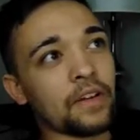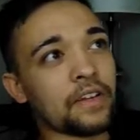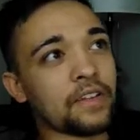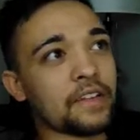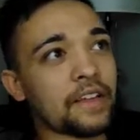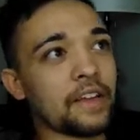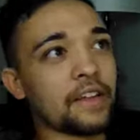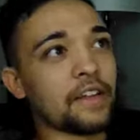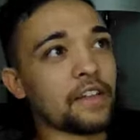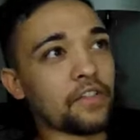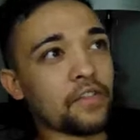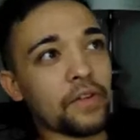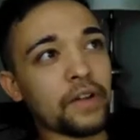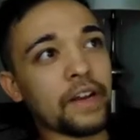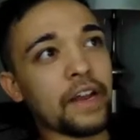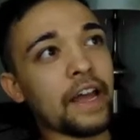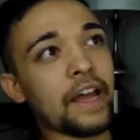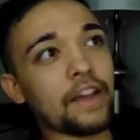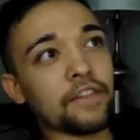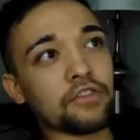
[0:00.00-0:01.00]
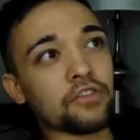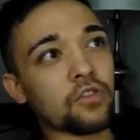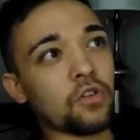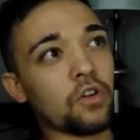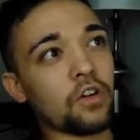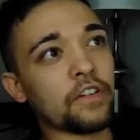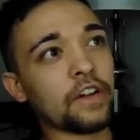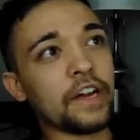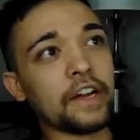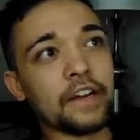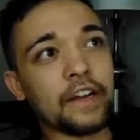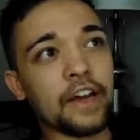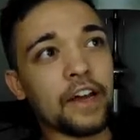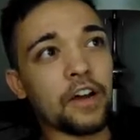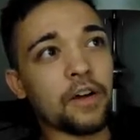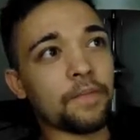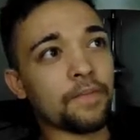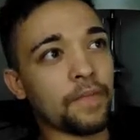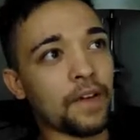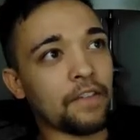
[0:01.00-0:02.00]
It's getting a 3.5 score right
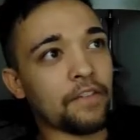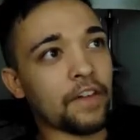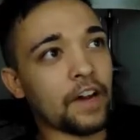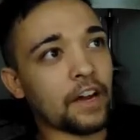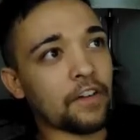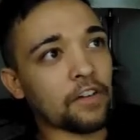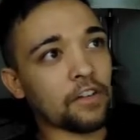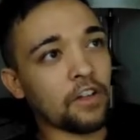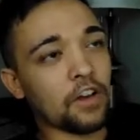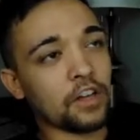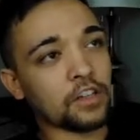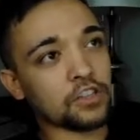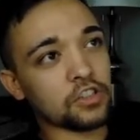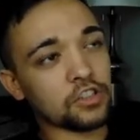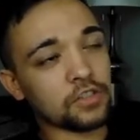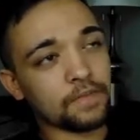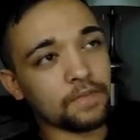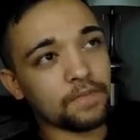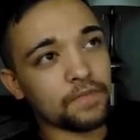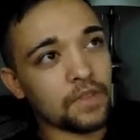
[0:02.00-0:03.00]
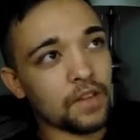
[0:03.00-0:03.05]
now on Viral Launch.